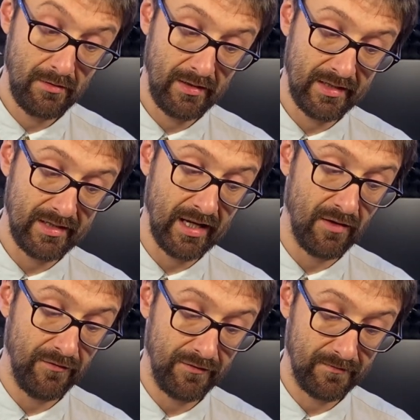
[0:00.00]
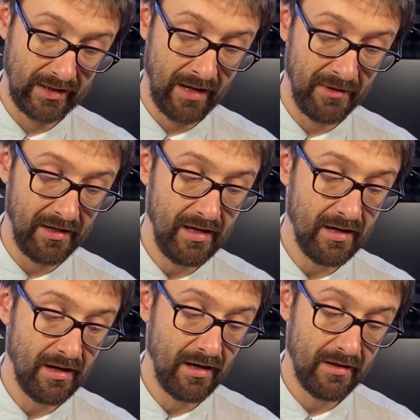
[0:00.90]
Instead of coming
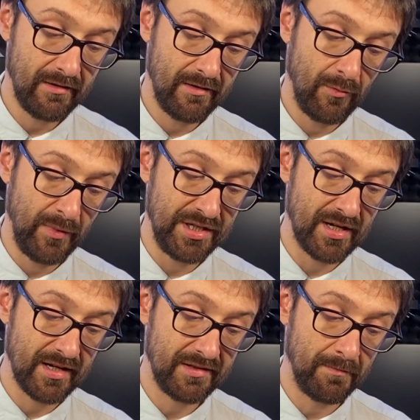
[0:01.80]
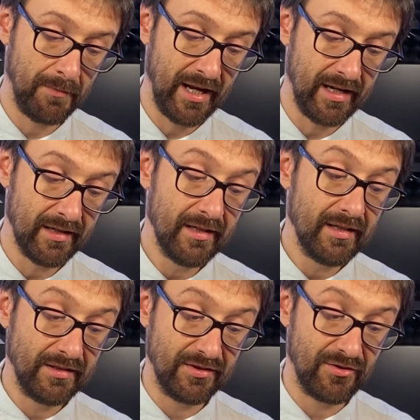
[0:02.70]
here, we just play
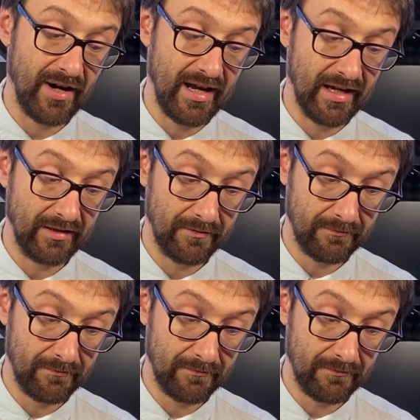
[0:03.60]
the triad.